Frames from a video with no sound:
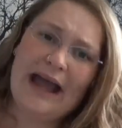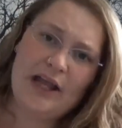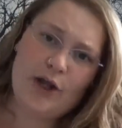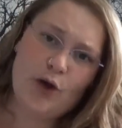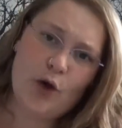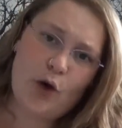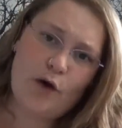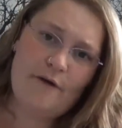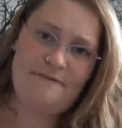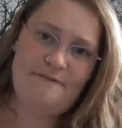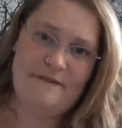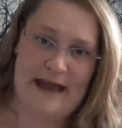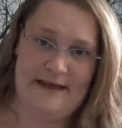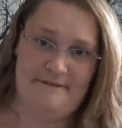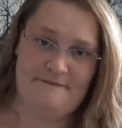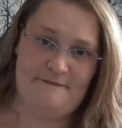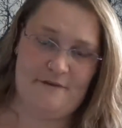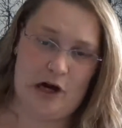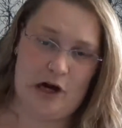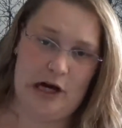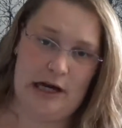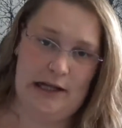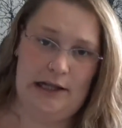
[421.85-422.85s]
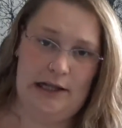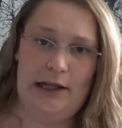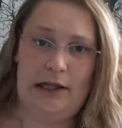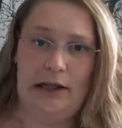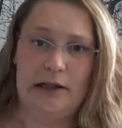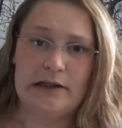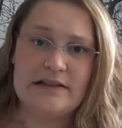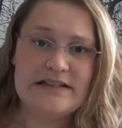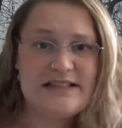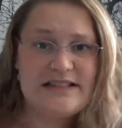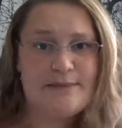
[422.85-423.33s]
your favourite
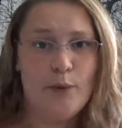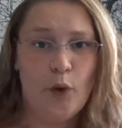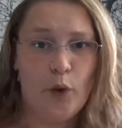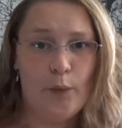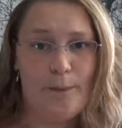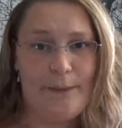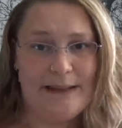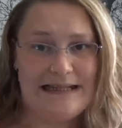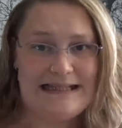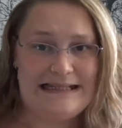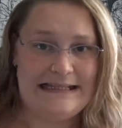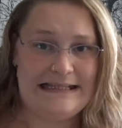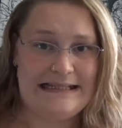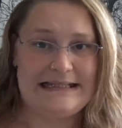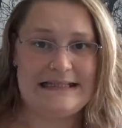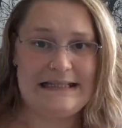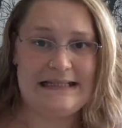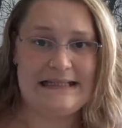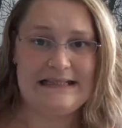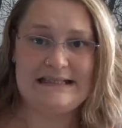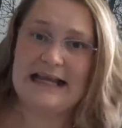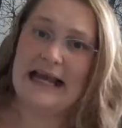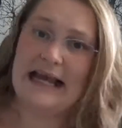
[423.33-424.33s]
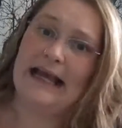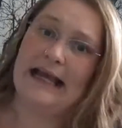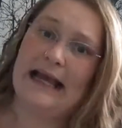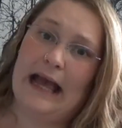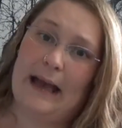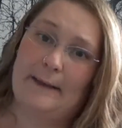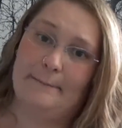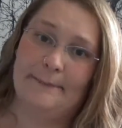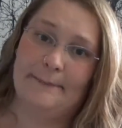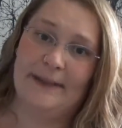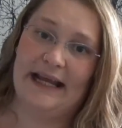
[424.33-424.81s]
little small businesses and
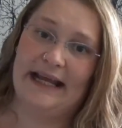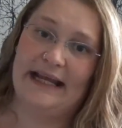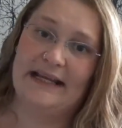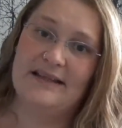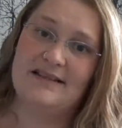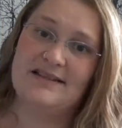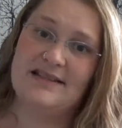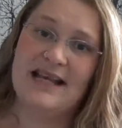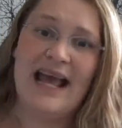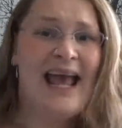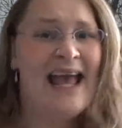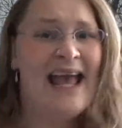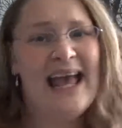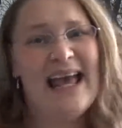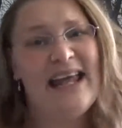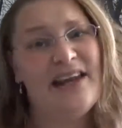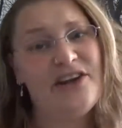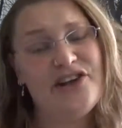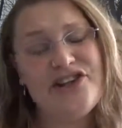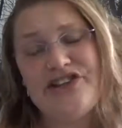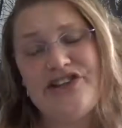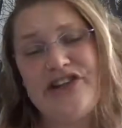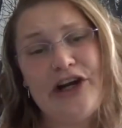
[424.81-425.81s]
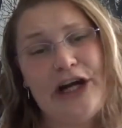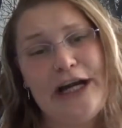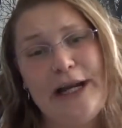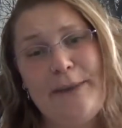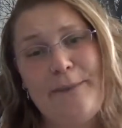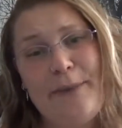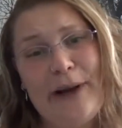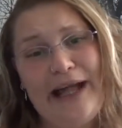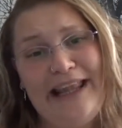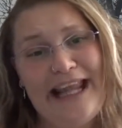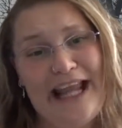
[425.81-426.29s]
companies? And is there
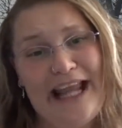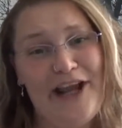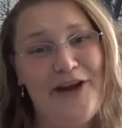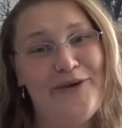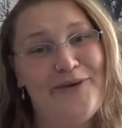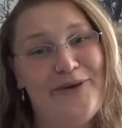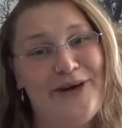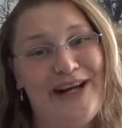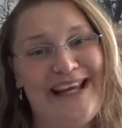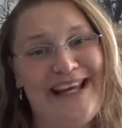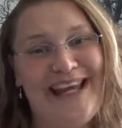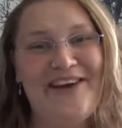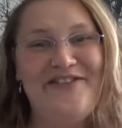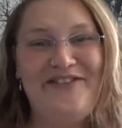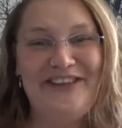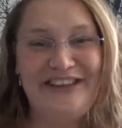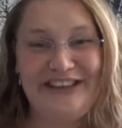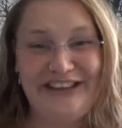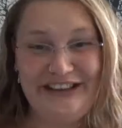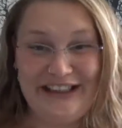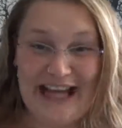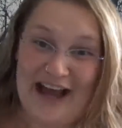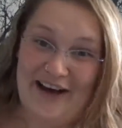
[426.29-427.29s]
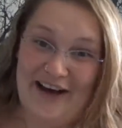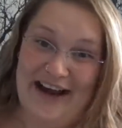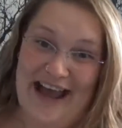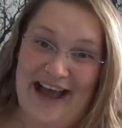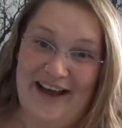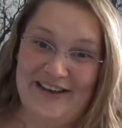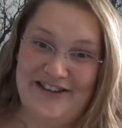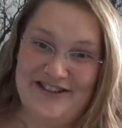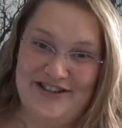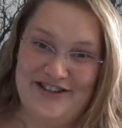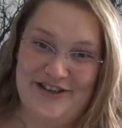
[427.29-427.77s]
anyone that you want to give a shout
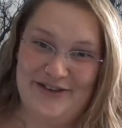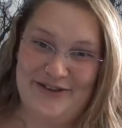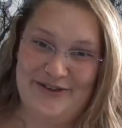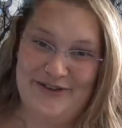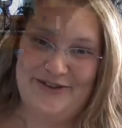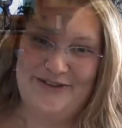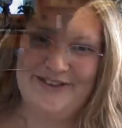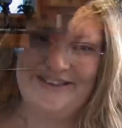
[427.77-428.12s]
out to?